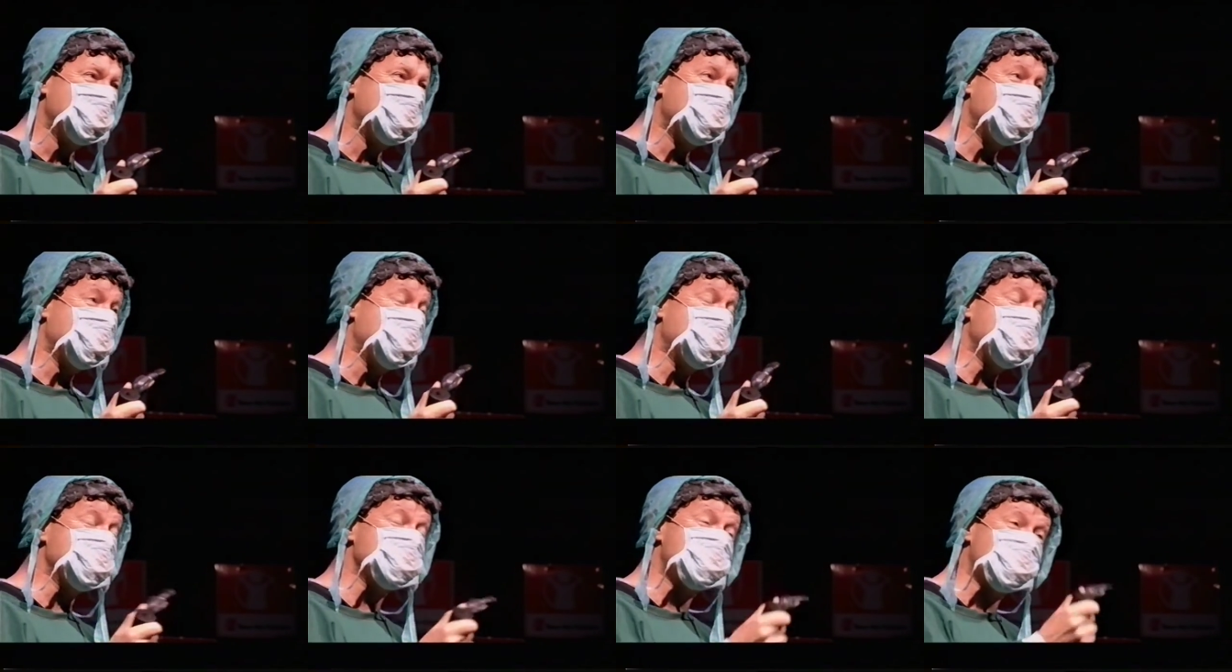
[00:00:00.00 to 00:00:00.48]

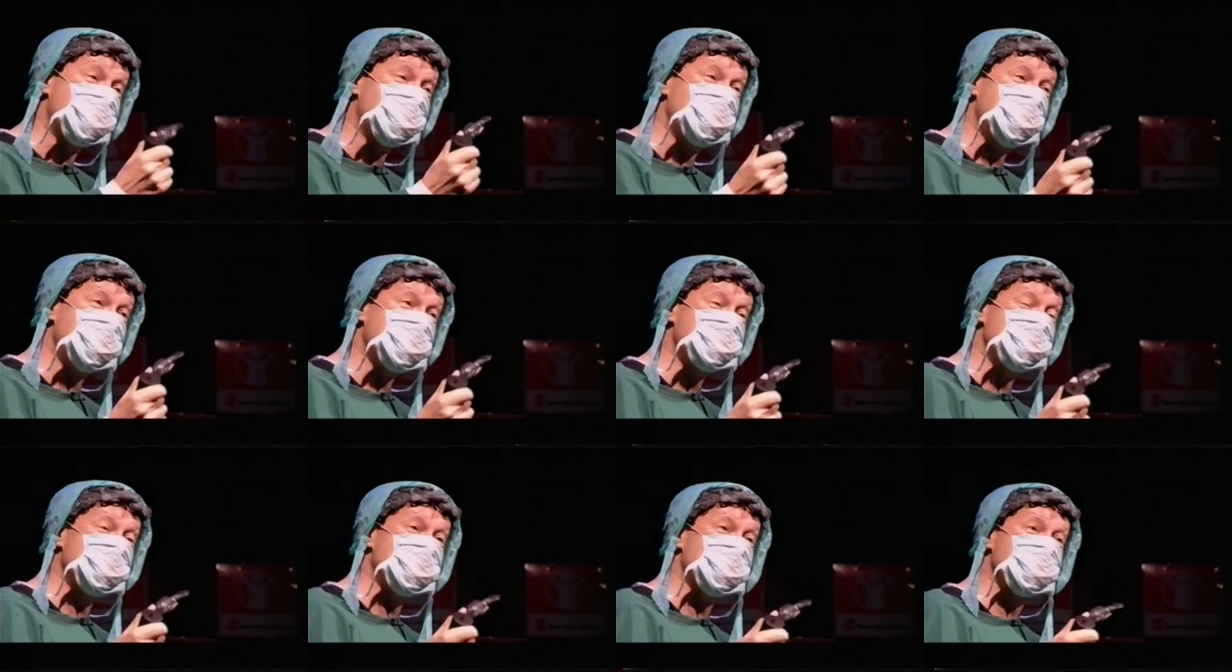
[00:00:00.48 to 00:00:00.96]
And so
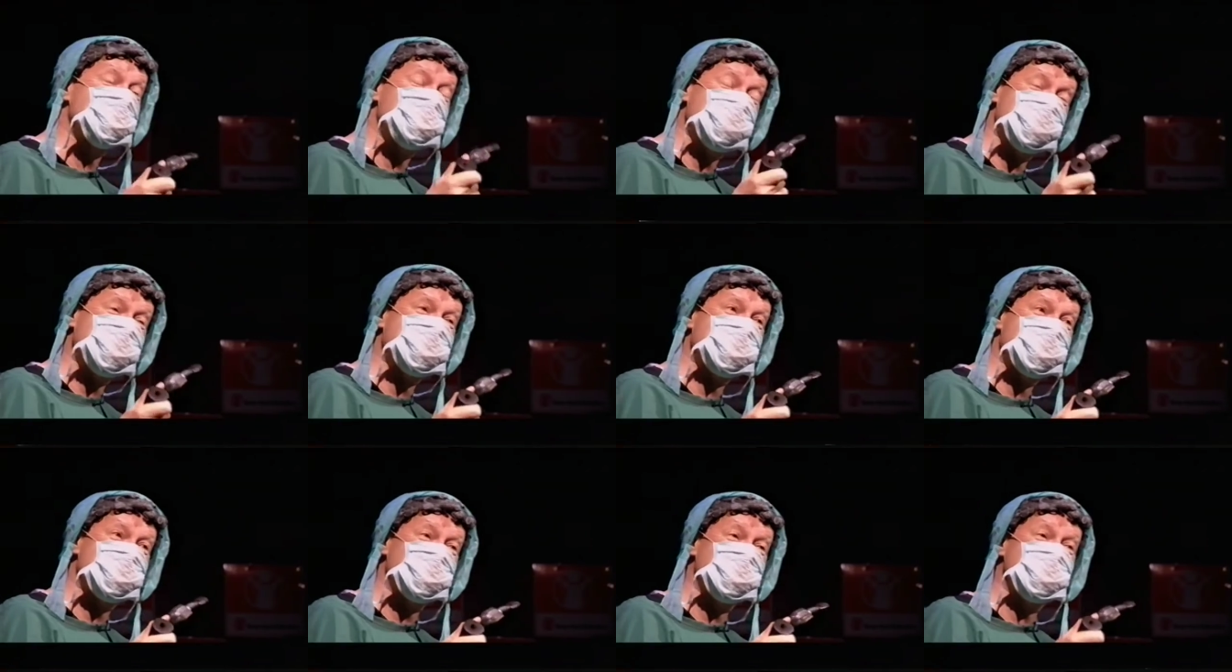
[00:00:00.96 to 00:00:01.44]
let me
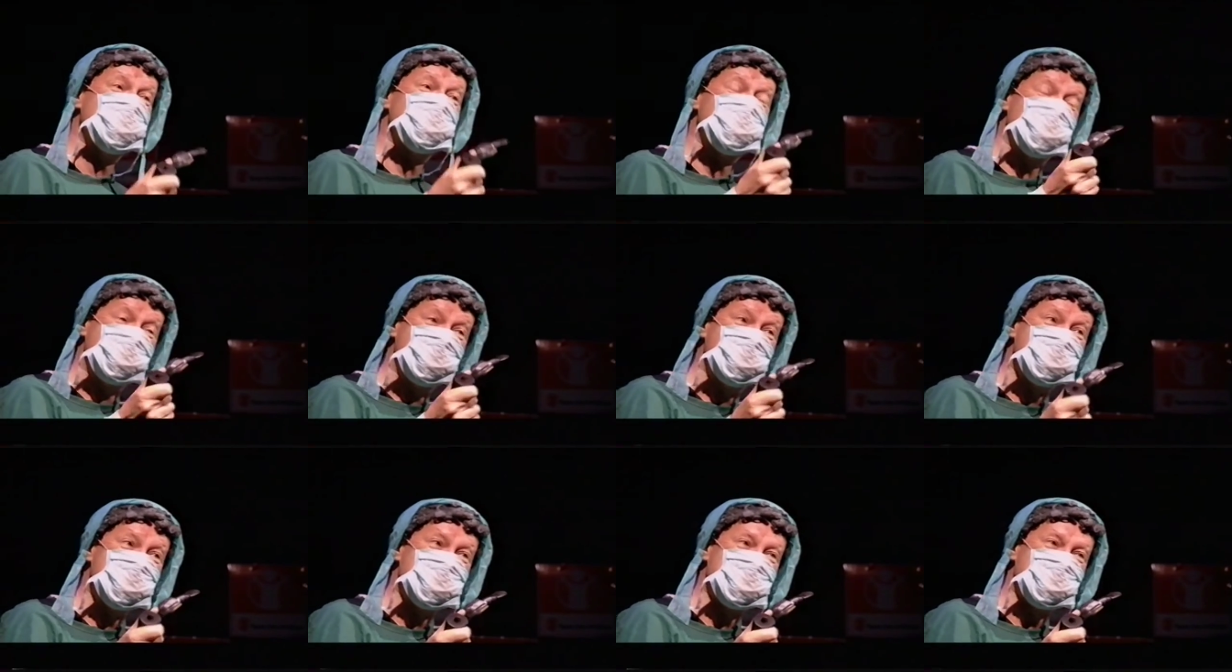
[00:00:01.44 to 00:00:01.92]
repeat that with
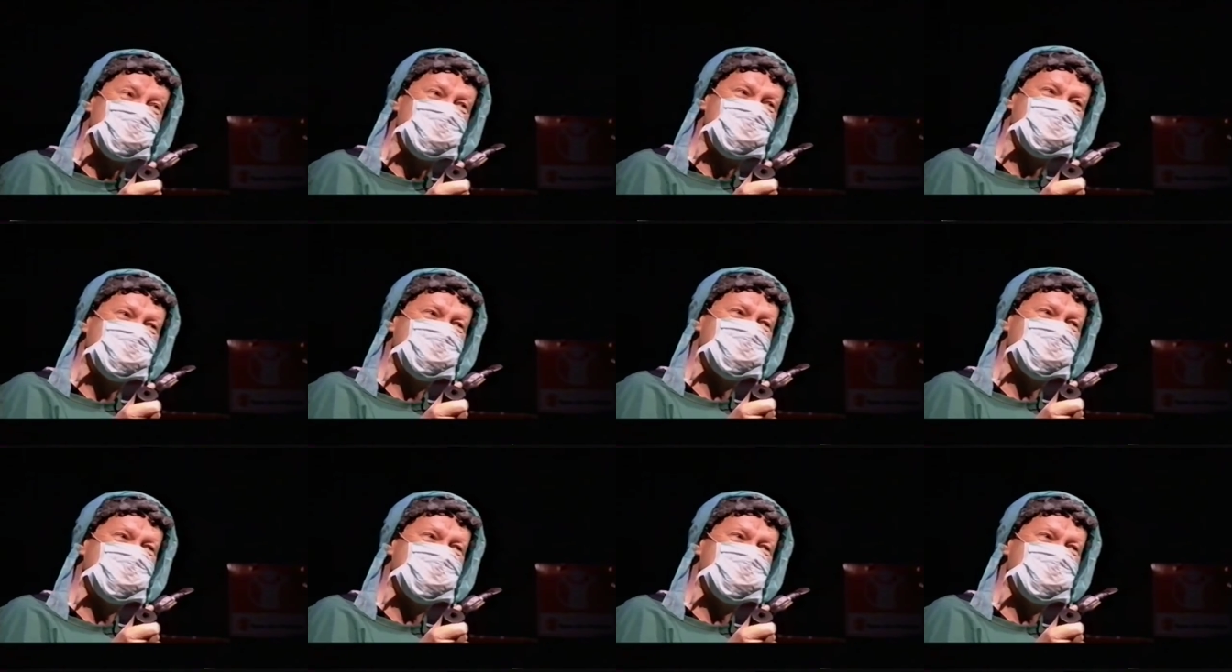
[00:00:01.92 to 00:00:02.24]
conviction.